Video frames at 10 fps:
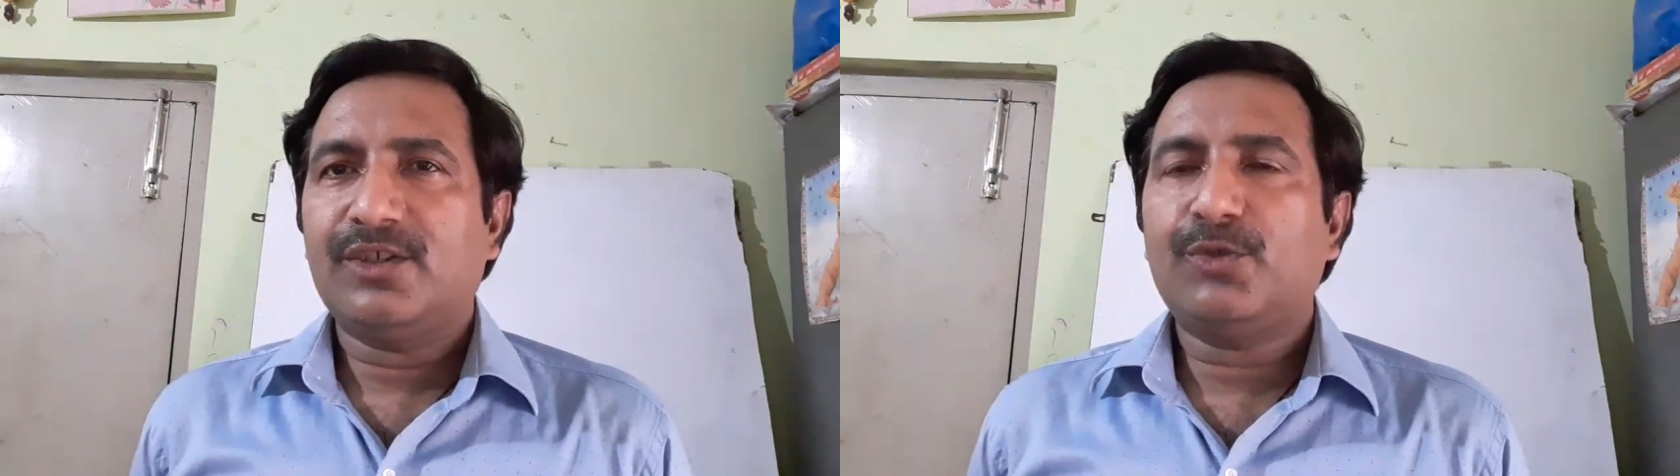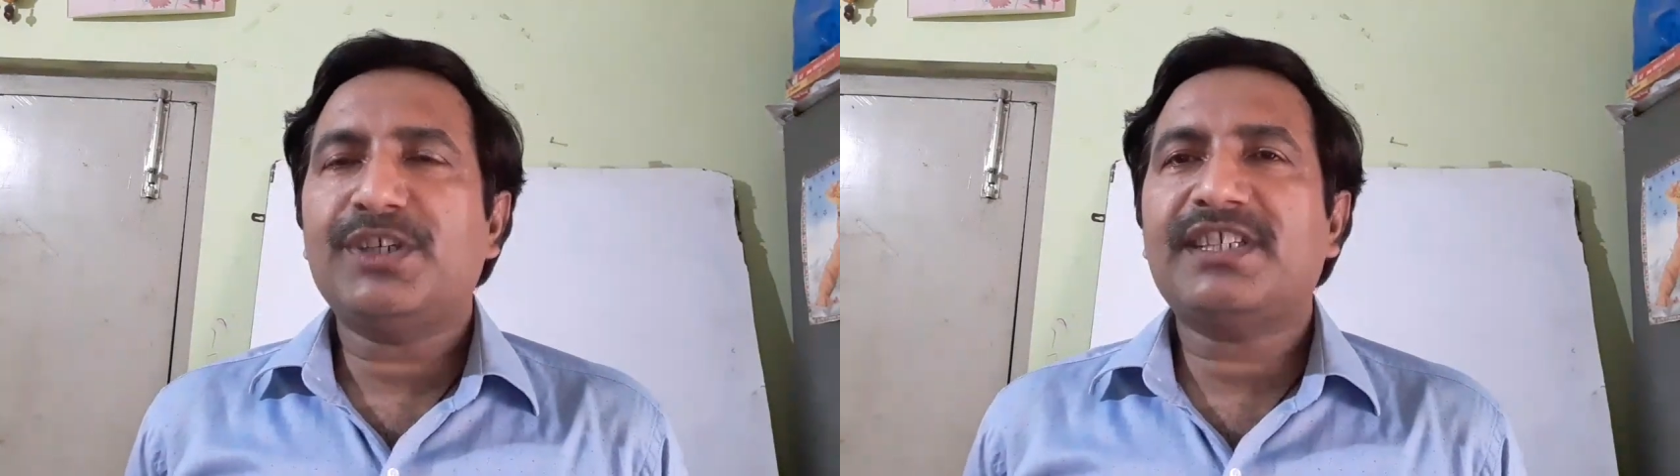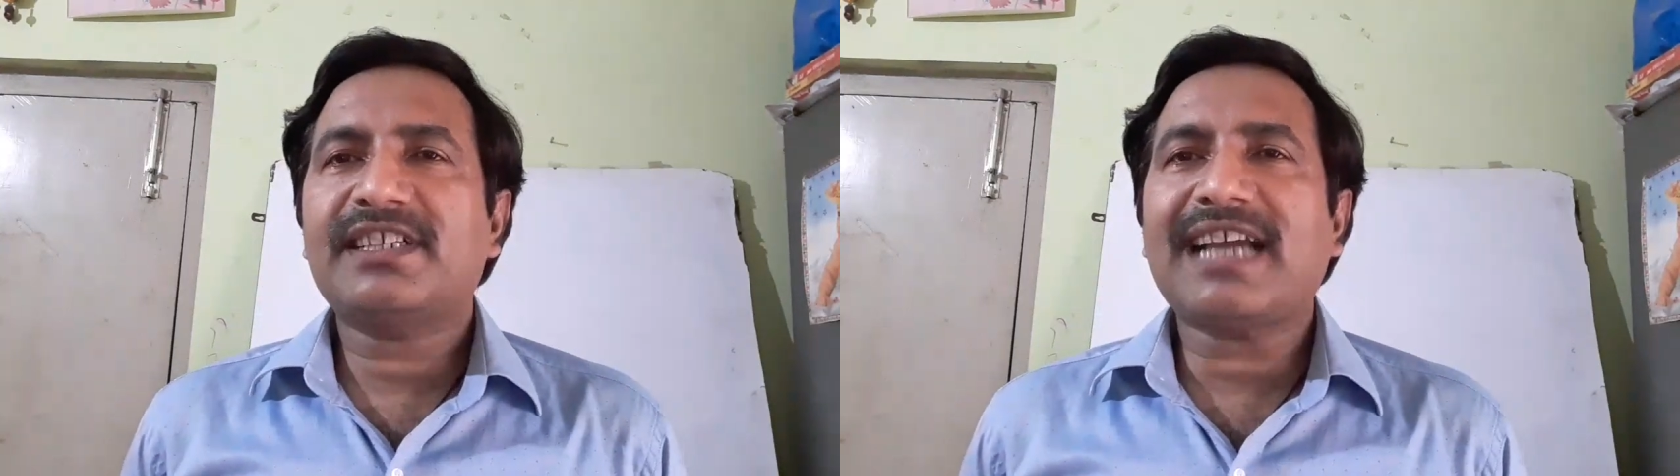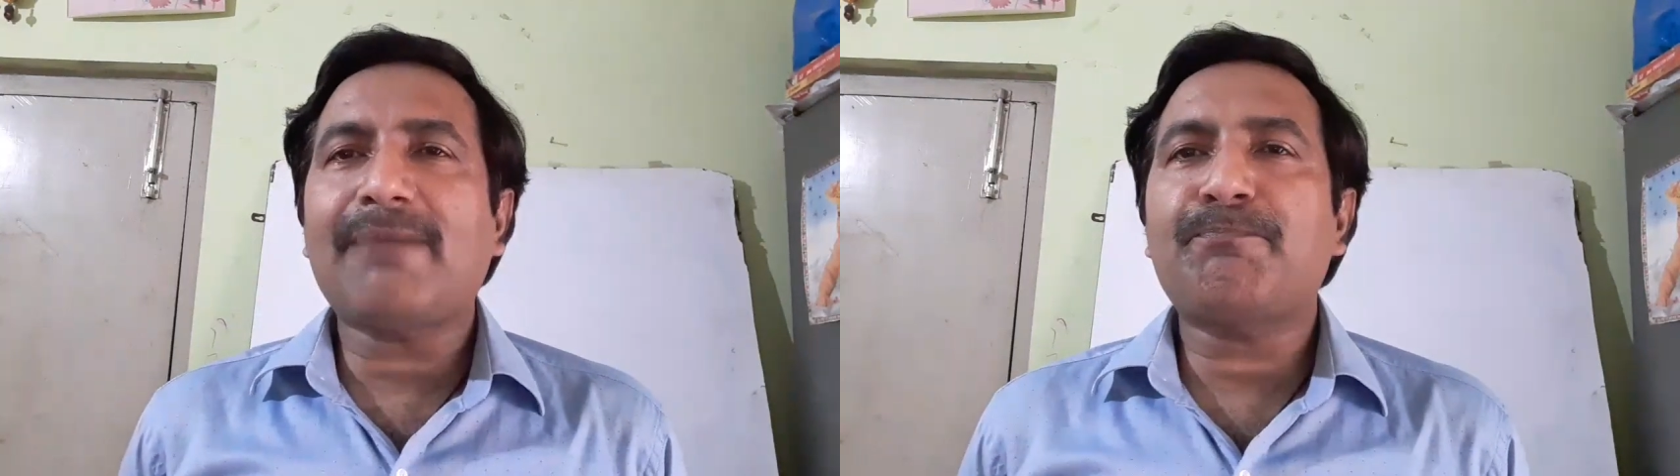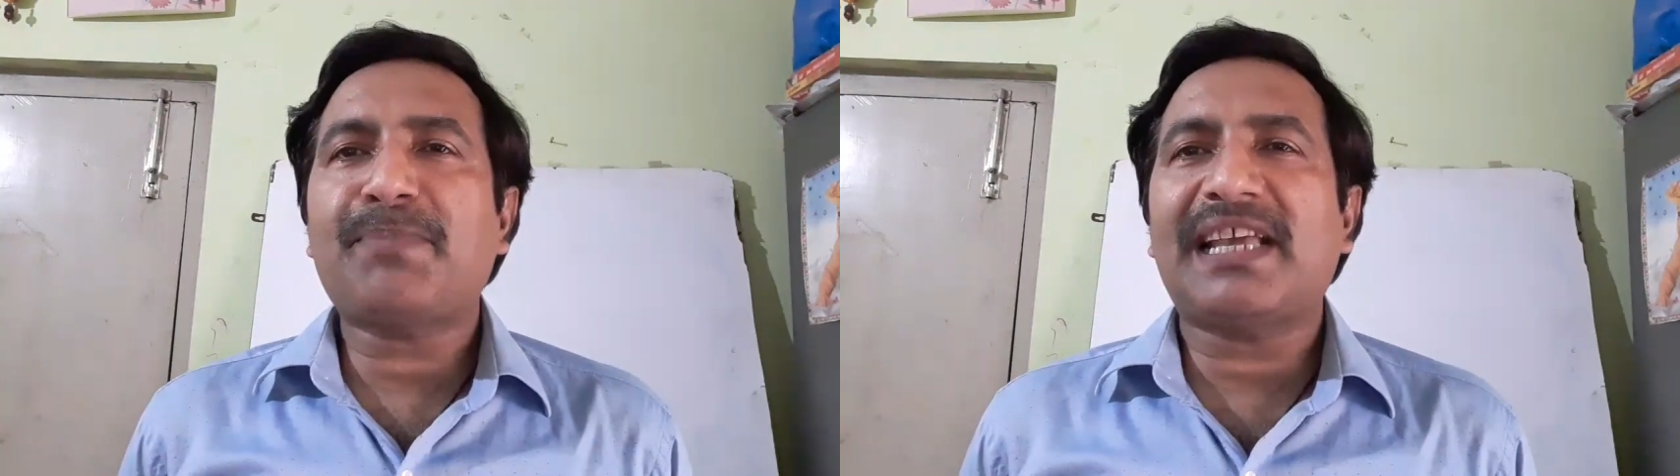which
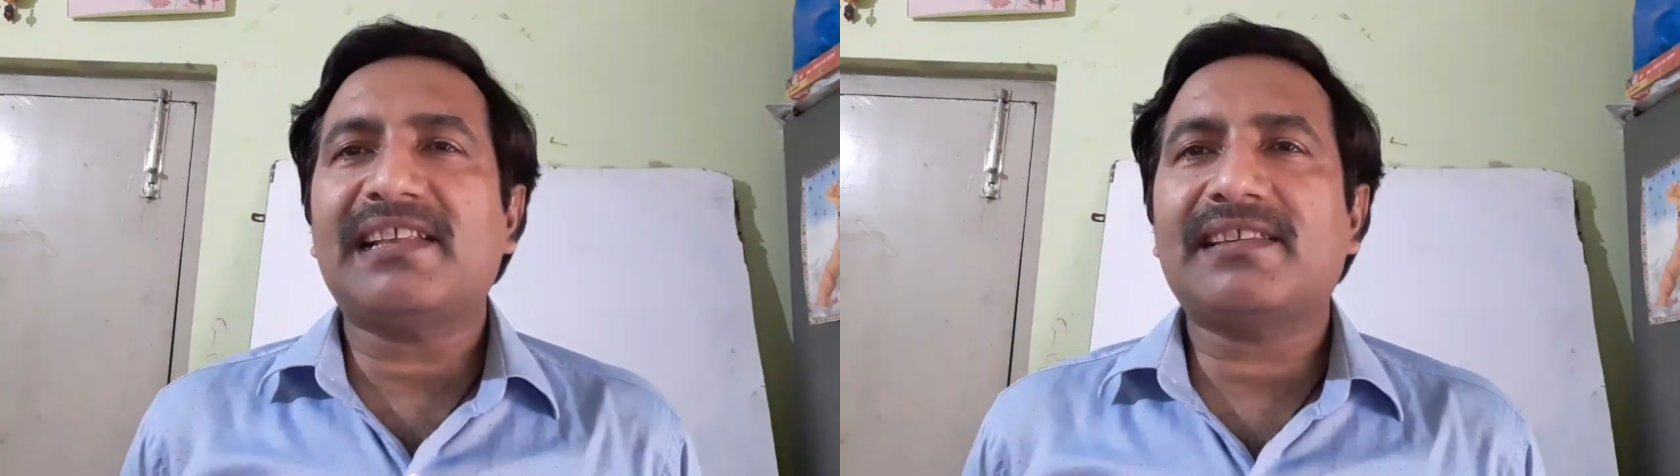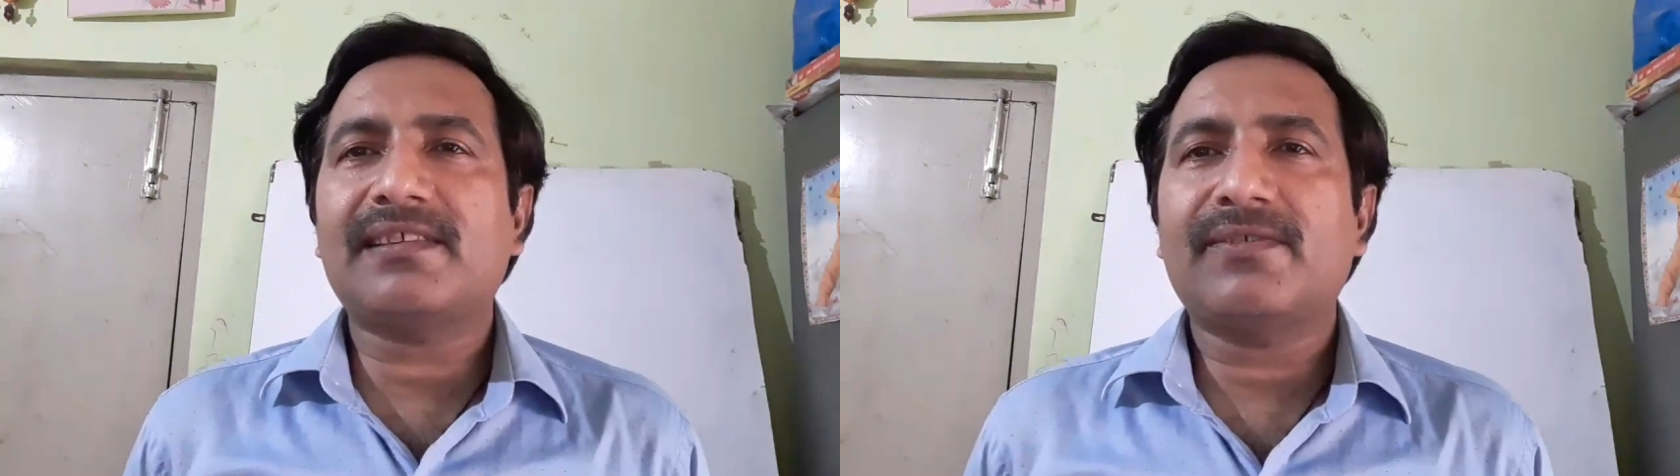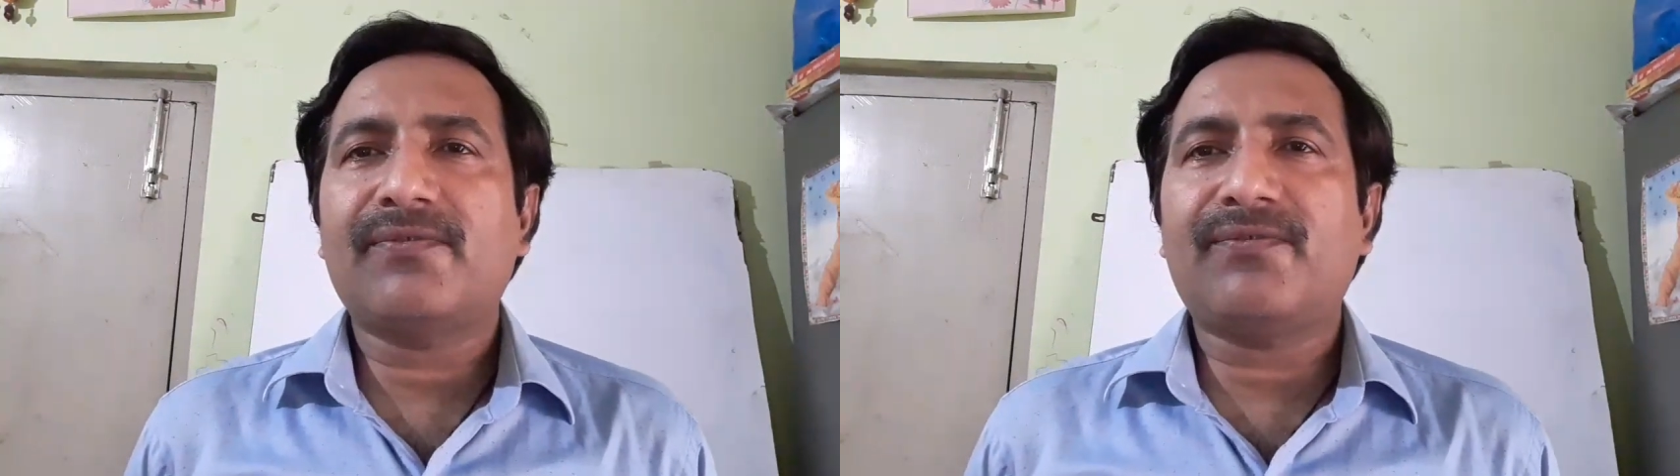compels